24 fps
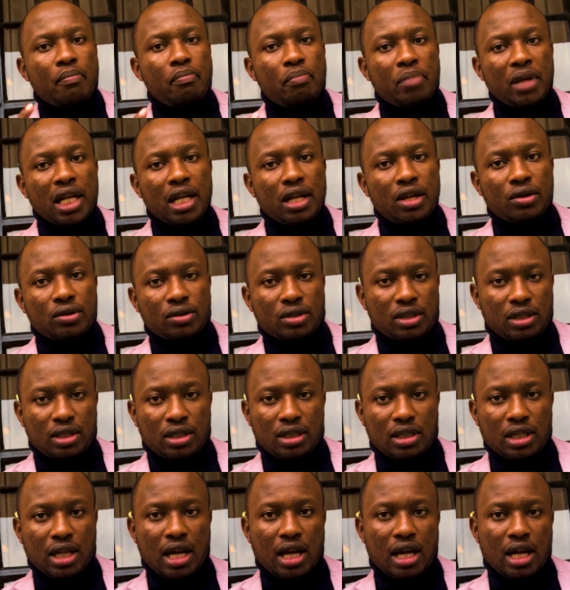
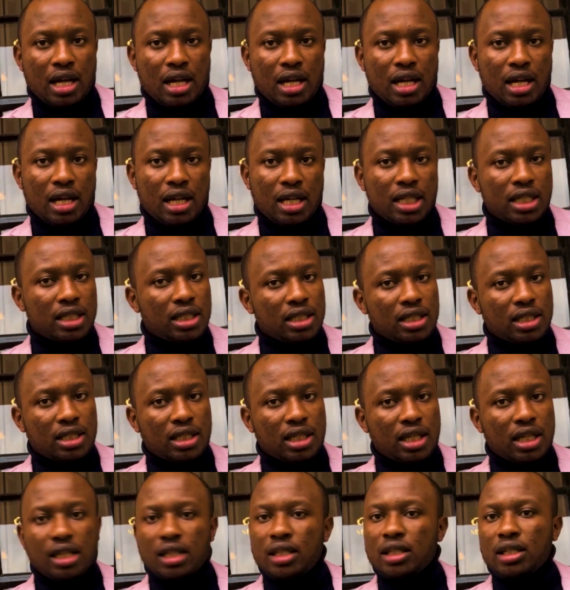billions
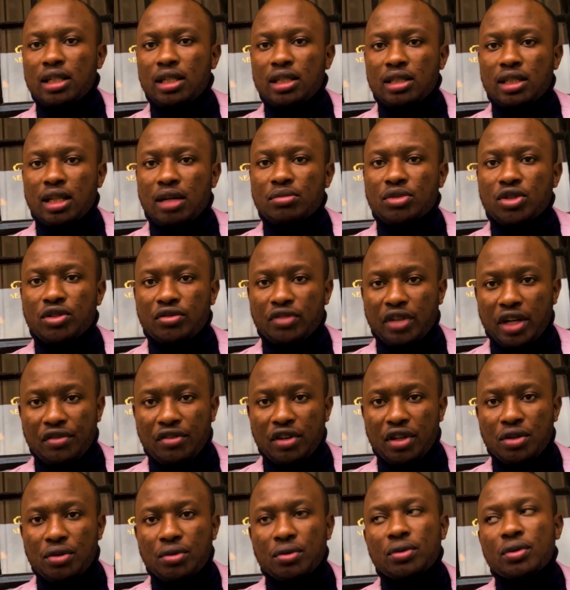in terms of
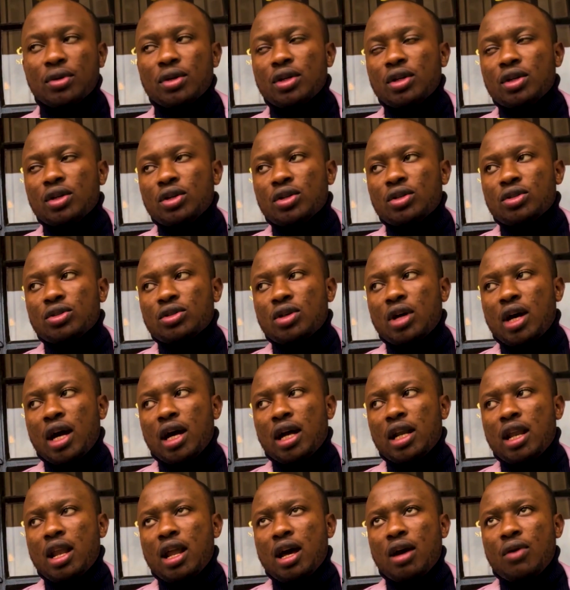revenue.
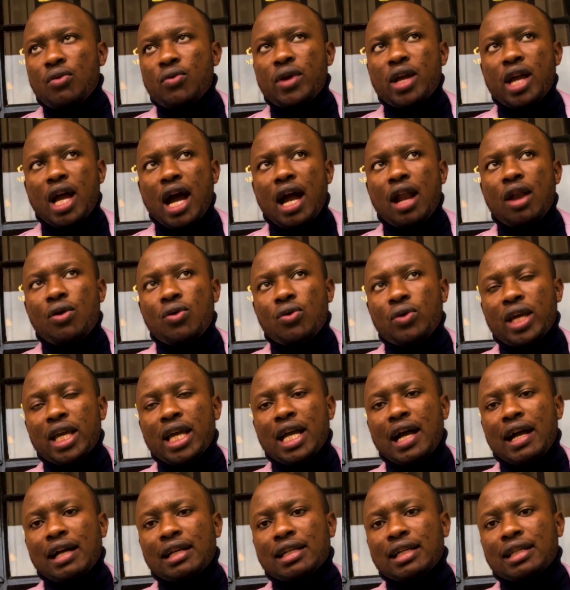And we are
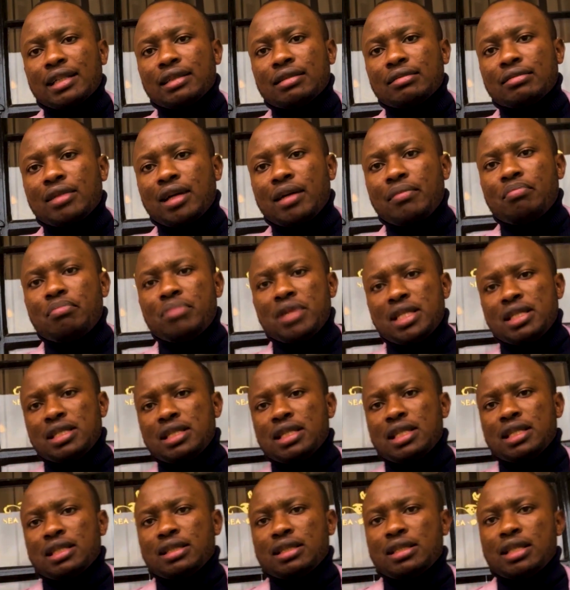looking at a
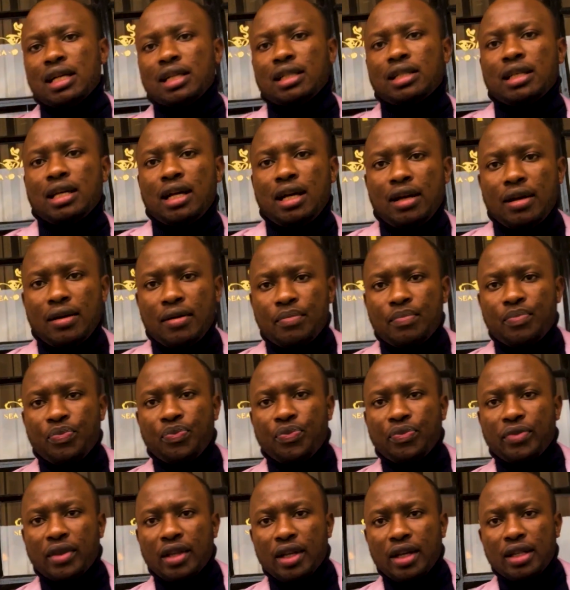business that
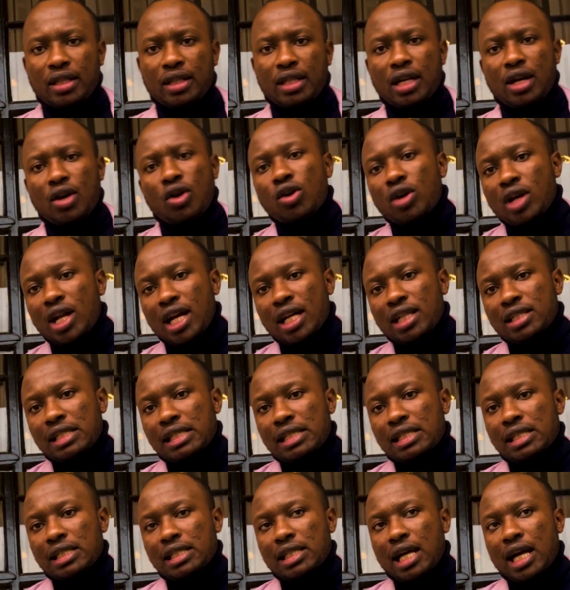the
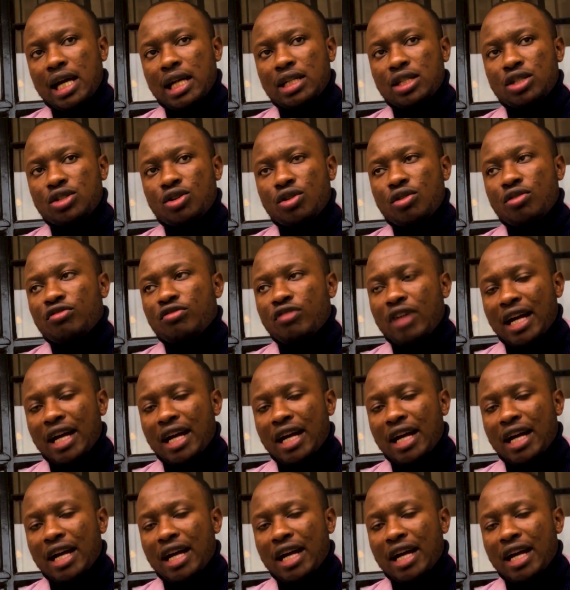owners drove